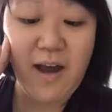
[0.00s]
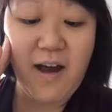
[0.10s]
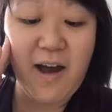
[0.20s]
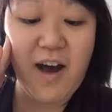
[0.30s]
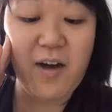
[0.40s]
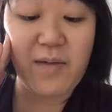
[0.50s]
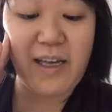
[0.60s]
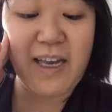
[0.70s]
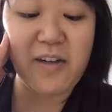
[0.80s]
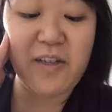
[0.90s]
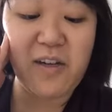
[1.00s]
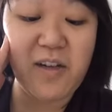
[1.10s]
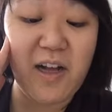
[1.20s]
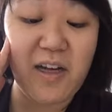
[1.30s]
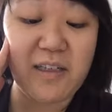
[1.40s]
Like countdown
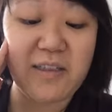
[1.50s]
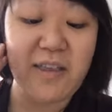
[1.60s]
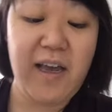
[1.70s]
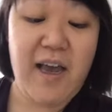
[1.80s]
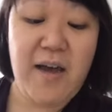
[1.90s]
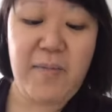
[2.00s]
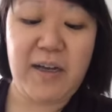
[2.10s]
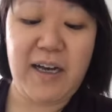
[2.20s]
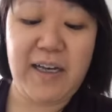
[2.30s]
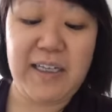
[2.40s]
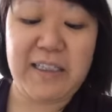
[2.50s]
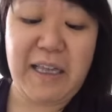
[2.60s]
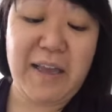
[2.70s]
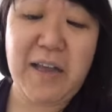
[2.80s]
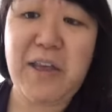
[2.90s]
clocks, because
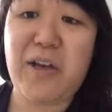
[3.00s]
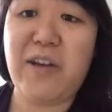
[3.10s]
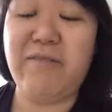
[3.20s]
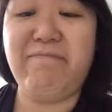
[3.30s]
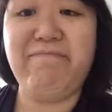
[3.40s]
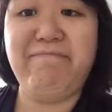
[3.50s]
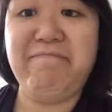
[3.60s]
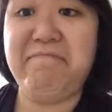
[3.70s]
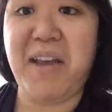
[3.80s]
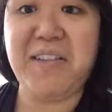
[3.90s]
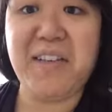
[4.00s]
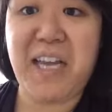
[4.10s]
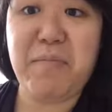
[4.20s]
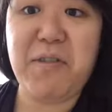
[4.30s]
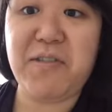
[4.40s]
they thought they could basically
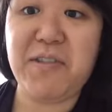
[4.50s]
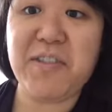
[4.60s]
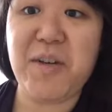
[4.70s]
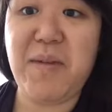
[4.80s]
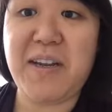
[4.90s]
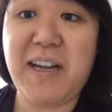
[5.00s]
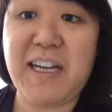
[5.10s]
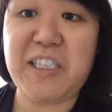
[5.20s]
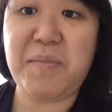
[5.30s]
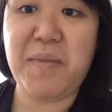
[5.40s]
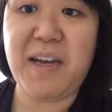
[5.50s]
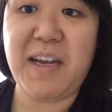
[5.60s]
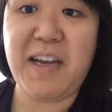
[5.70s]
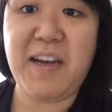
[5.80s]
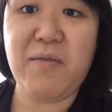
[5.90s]
game the system and not actually
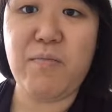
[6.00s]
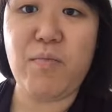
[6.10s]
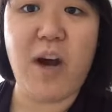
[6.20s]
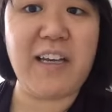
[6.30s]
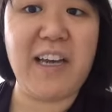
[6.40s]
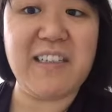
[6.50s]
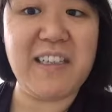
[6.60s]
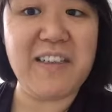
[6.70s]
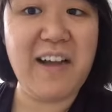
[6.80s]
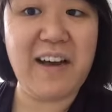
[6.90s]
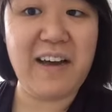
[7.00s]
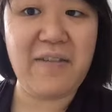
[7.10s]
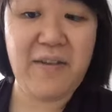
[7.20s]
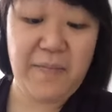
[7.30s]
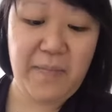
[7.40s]
be broadcasting live.